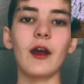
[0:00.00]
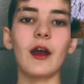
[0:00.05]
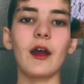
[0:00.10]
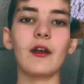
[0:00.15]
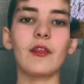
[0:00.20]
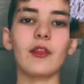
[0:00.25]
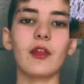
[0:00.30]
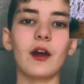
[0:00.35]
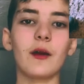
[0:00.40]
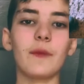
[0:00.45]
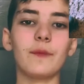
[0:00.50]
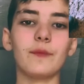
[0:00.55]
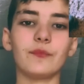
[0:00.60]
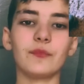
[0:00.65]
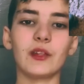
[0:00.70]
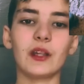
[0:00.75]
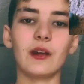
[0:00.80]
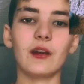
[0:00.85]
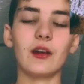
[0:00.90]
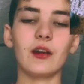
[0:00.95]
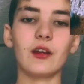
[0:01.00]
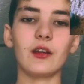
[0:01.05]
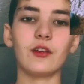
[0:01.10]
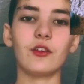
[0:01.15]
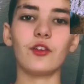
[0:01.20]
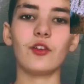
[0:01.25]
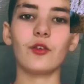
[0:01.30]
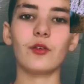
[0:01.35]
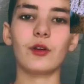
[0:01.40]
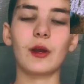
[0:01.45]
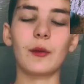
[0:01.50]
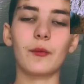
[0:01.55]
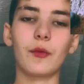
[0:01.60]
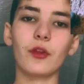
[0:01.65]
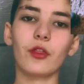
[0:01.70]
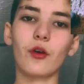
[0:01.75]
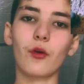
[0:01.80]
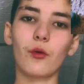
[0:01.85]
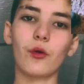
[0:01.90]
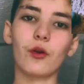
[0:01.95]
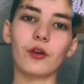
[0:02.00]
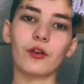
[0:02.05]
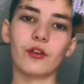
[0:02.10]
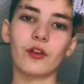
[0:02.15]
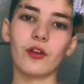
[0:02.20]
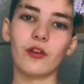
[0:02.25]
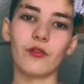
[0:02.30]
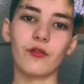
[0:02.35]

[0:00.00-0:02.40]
and then you can put the horse's